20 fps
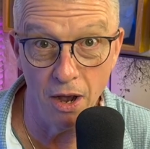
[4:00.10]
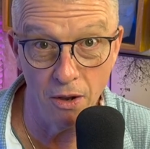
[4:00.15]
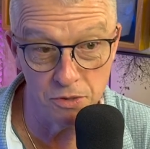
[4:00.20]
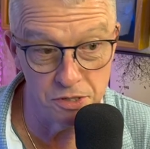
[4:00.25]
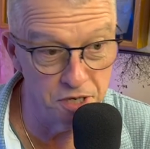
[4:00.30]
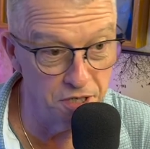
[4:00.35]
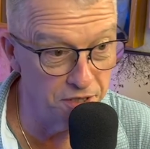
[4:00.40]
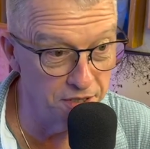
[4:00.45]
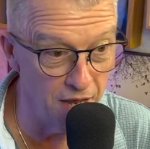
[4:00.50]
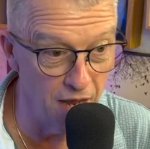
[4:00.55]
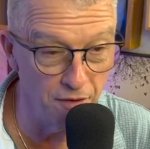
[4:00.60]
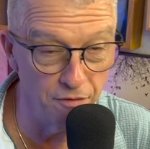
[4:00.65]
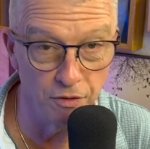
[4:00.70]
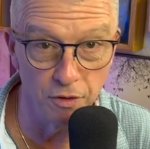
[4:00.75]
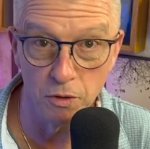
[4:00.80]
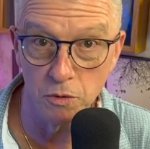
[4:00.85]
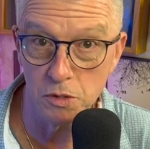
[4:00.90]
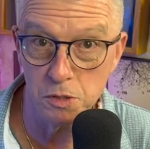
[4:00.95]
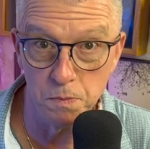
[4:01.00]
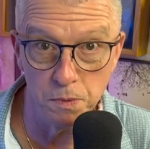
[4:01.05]
I was in Denver.
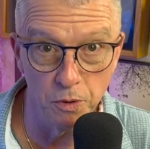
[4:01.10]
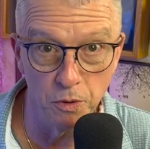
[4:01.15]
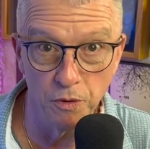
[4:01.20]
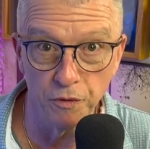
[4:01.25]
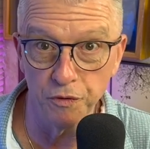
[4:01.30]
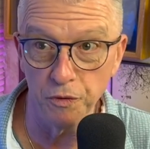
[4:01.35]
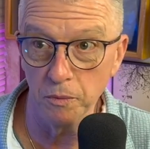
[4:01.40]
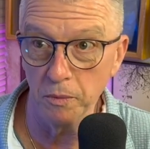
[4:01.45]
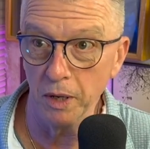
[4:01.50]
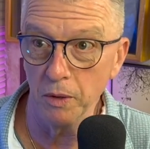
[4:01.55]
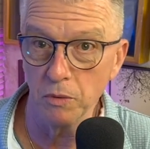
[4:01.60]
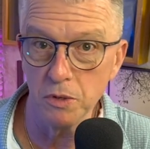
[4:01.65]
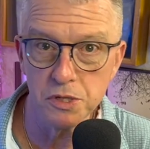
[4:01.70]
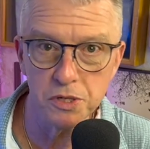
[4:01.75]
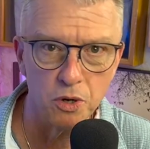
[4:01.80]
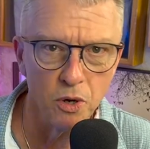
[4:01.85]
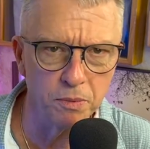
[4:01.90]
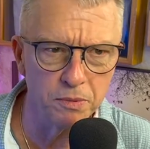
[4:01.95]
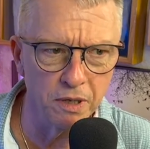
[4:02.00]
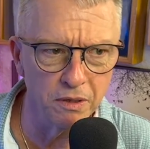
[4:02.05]
It was beautiful, man. We used to
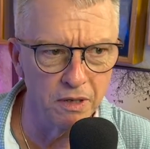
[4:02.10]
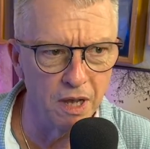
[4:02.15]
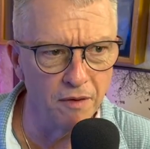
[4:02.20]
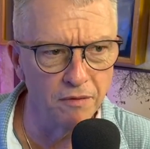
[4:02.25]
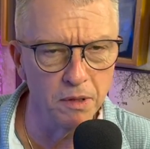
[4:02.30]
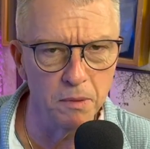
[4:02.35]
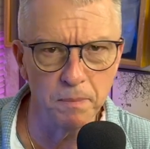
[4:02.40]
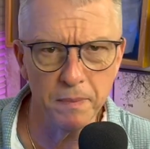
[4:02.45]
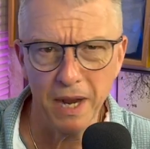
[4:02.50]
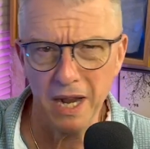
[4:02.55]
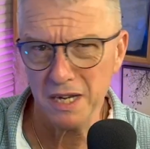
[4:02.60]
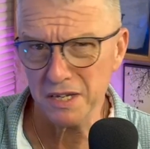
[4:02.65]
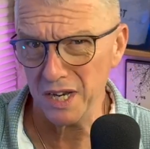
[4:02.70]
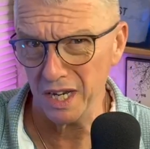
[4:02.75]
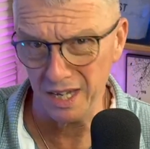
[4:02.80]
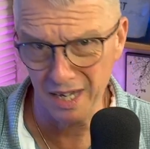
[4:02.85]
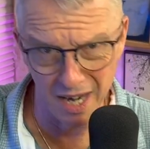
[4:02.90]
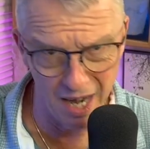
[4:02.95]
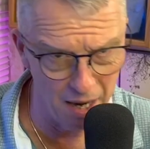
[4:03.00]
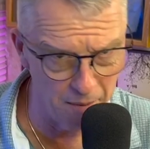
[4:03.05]
go up to Loveland Pass. I
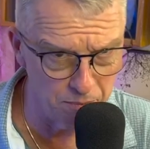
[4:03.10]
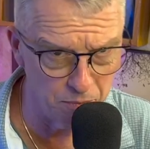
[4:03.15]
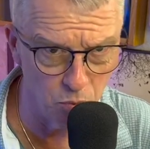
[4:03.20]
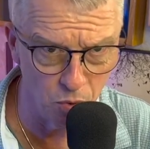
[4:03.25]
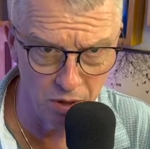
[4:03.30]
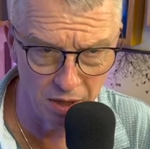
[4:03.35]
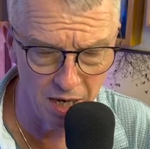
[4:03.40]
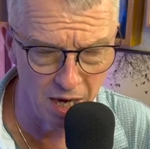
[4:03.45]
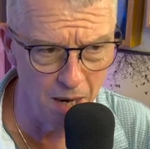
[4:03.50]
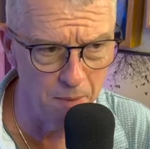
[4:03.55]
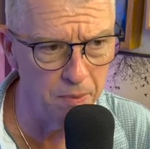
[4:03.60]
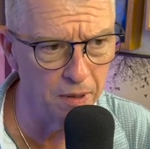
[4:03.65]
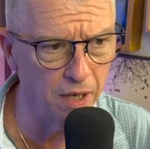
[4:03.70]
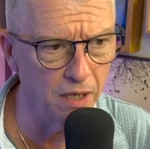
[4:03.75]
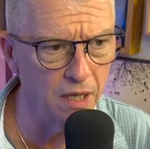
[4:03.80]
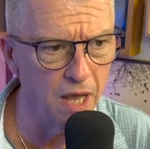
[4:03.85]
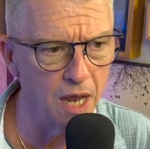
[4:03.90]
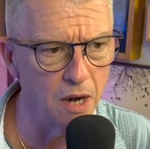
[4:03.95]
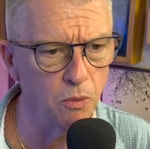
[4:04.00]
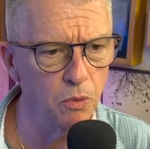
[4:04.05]
camped, went camping a
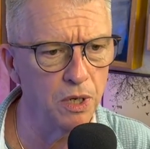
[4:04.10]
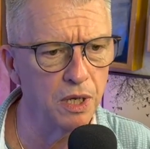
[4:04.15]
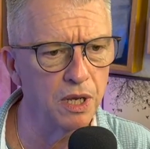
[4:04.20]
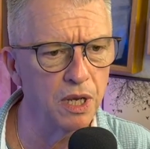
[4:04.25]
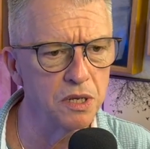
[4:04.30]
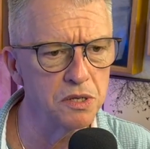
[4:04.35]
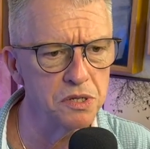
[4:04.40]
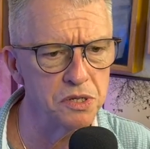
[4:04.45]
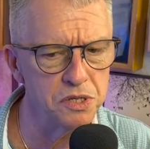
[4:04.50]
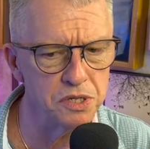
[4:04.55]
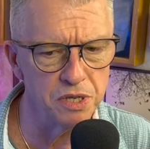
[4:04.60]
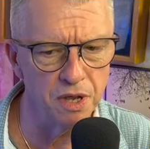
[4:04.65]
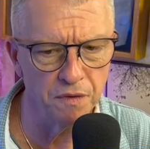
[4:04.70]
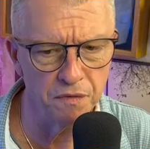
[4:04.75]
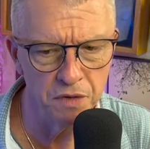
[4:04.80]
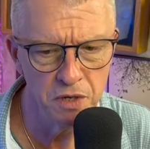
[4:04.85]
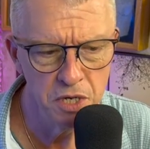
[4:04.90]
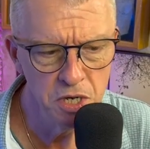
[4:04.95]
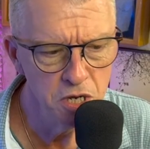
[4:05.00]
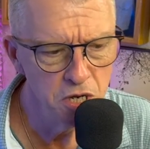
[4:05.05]
lot of weekends and
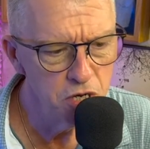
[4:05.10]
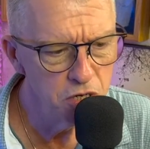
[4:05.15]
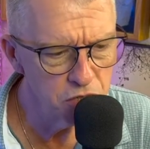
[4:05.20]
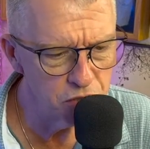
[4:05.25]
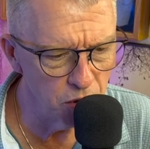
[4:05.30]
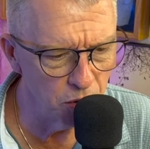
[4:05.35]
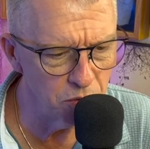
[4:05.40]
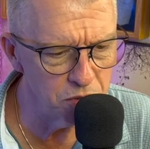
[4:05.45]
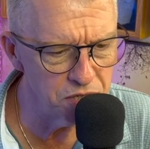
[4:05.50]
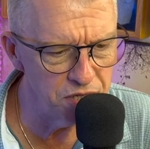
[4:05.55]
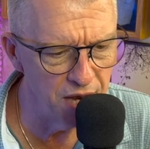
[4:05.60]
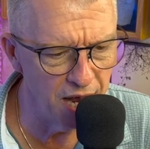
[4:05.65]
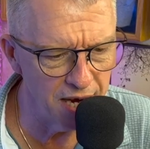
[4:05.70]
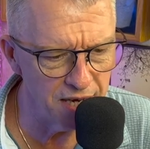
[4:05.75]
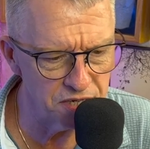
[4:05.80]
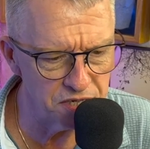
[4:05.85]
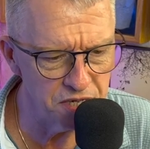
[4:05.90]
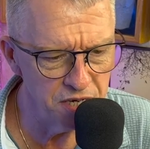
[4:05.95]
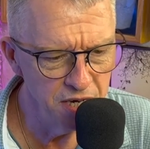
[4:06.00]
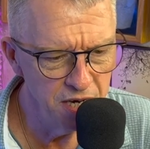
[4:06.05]
stuff. So it was
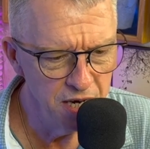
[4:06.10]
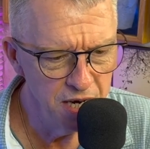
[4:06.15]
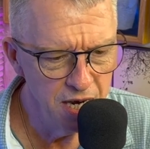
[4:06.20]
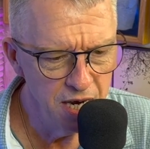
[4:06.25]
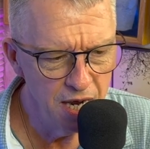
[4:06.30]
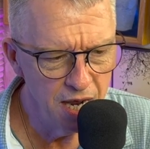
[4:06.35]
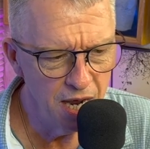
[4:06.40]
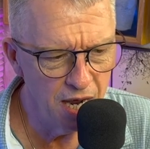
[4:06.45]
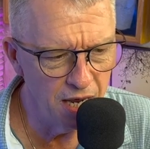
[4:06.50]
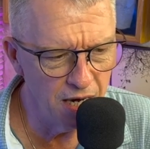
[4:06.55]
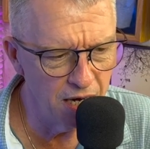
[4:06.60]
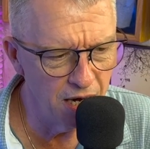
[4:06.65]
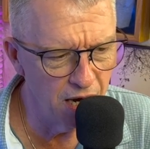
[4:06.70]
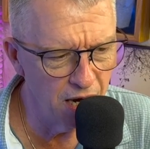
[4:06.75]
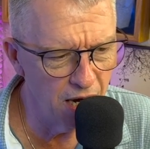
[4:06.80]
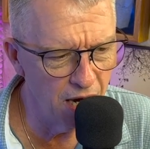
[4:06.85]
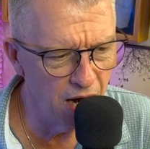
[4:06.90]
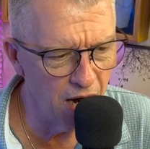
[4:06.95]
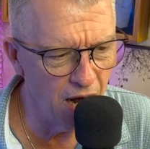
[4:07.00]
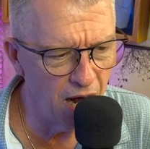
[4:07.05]
nice, and
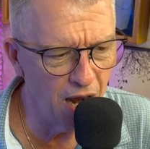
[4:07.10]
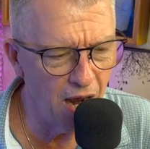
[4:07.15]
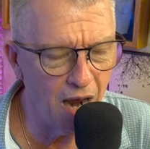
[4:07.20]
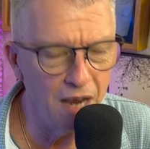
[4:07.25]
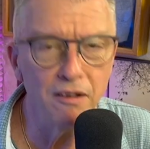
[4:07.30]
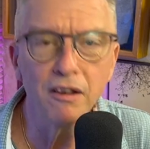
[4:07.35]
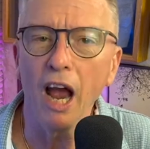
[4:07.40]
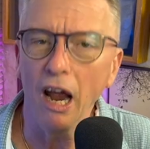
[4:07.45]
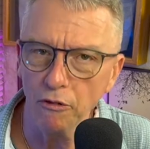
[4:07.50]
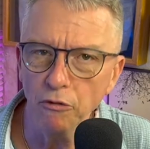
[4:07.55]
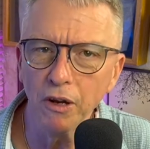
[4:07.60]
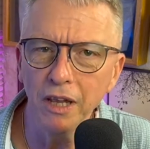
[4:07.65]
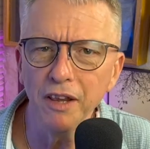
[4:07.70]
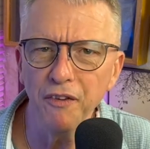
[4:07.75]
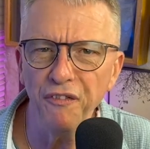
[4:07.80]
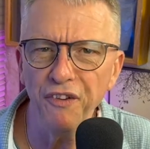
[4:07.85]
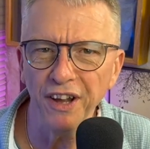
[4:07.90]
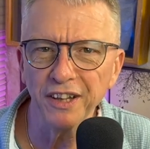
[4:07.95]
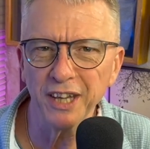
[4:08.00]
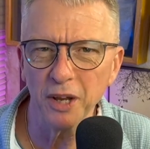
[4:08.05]
I, I really
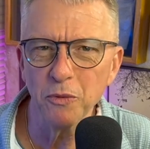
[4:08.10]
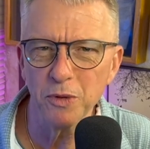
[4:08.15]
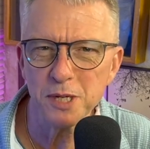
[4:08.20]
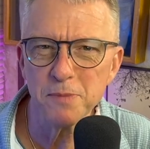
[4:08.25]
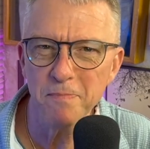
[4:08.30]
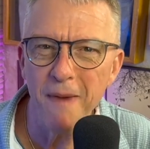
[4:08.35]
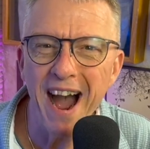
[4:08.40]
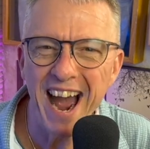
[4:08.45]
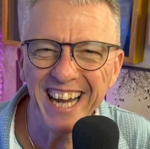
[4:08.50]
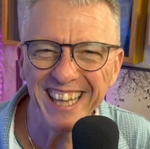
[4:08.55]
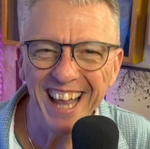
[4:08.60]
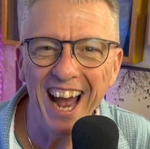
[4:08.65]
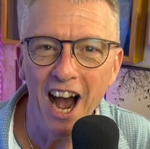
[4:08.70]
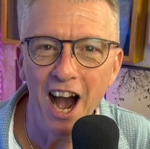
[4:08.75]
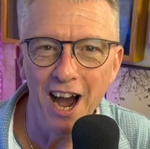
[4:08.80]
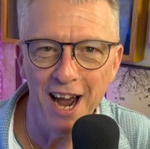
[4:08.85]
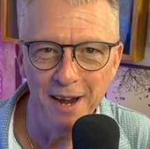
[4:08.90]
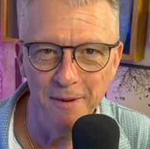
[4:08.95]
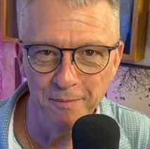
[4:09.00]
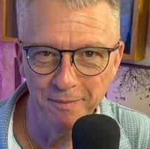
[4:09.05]
felt it was my
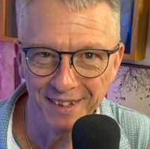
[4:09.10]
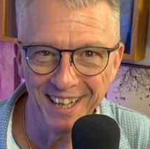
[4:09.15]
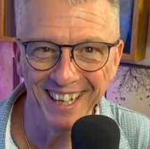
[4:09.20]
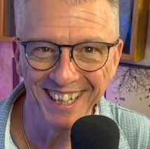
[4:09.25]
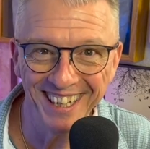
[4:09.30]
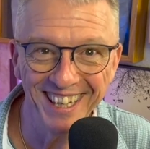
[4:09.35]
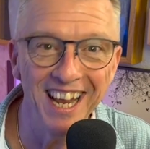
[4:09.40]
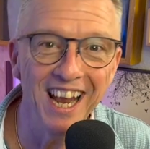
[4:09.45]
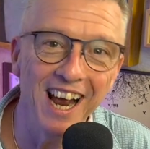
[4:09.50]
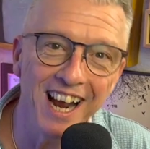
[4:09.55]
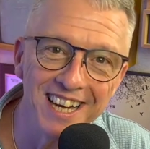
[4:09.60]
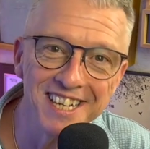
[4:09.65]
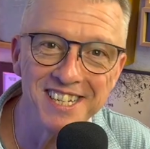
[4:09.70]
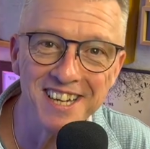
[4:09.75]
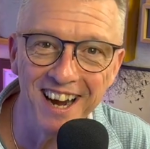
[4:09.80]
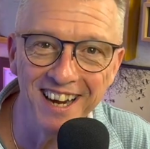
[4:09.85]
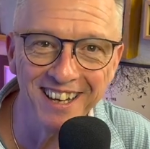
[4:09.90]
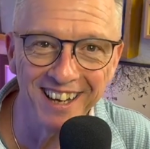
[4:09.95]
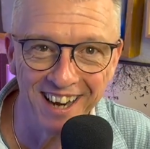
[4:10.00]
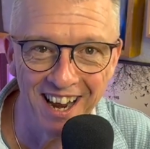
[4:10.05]
time. Like, yeah, I
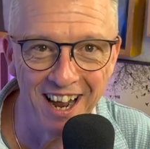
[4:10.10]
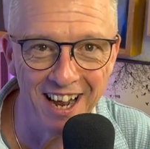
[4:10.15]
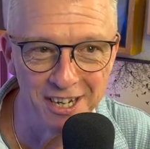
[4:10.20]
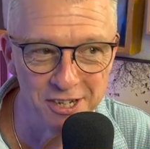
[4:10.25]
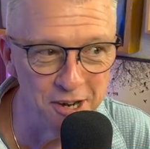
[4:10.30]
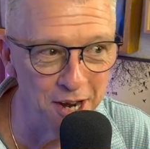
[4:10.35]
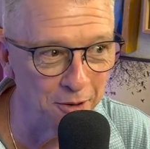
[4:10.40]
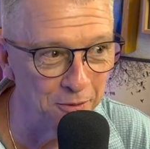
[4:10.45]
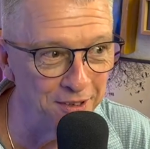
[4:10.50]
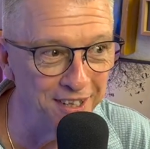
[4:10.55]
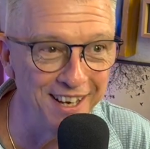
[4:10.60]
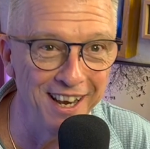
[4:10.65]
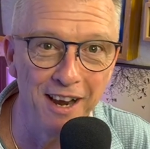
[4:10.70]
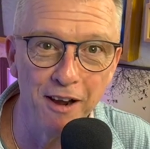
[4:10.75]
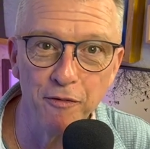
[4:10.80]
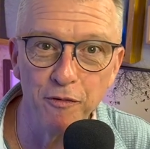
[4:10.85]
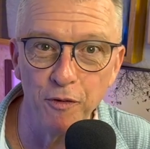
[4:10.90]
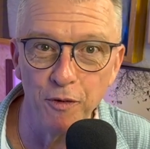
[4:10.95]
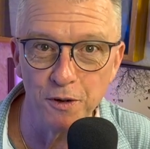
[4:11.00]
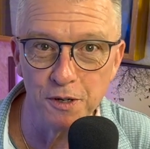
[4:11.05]
signed a contract with the Air
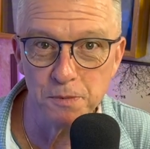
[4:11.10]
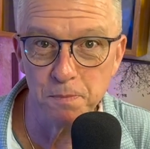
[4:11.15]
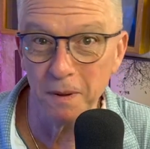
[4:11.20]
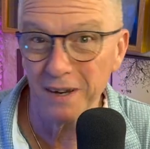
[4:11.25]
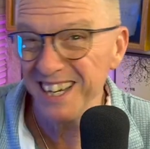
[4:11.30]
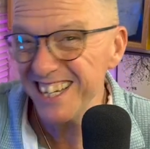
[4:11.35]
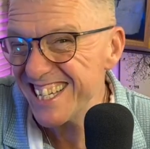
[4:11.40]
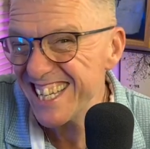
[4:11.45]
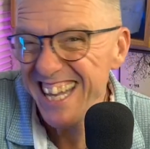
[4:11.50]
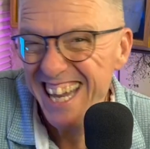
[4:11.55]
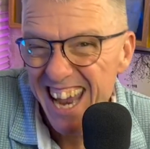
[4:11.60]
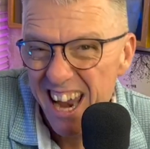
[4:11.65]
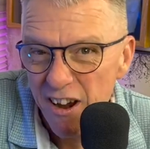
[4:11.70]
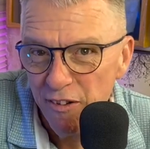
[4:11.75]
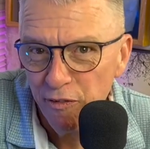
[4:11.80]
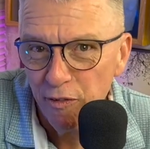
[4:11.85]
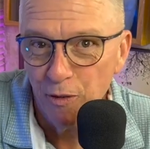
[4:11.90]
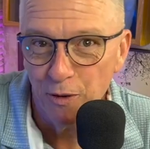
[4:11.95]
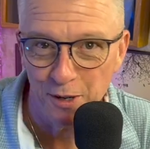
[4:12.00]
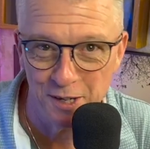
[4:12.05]
Force, but it's the Air
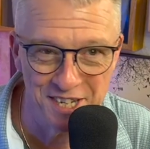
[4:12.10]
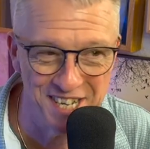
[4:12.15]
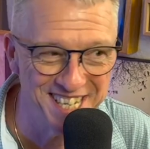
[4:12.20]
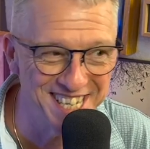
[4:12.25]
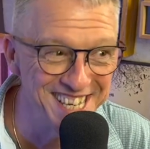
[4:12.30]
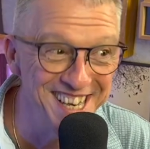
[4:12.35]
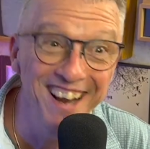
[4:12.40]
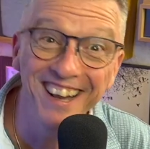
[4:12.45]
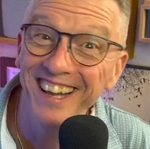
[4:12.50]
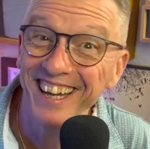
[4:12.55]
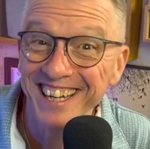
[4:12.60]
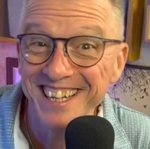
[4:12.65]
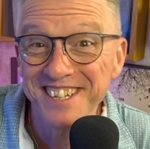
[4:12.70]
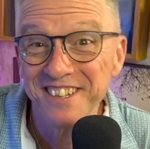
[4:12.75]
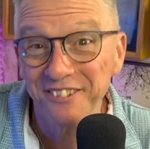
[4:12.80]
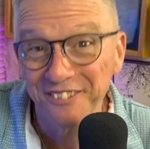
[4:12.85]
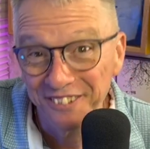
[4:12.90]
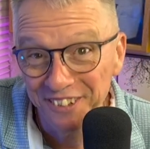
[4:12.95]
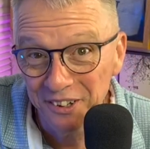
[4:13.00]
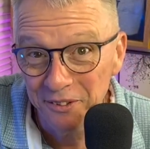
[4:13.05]
Force. It's not like it's
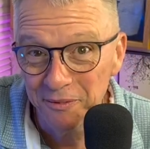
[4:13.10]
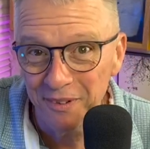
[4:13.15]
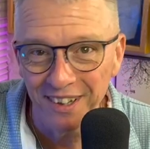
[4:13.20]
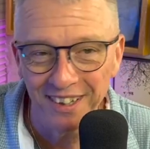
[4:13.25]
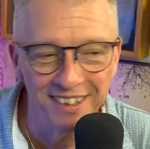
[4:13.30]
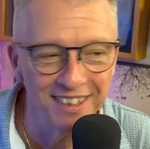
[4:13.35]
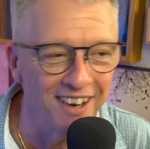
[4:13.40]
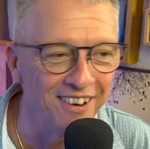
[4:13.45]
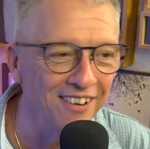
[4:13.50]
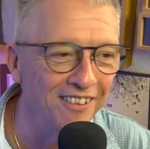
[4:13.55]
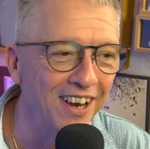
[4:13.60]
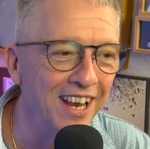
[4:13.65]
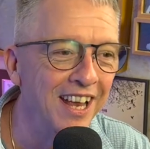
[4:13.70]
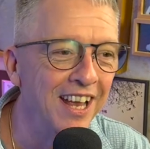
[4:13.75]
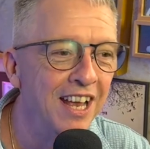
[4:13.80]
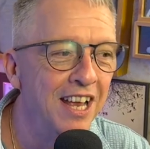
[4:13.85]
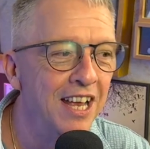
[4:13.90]
the real military, right?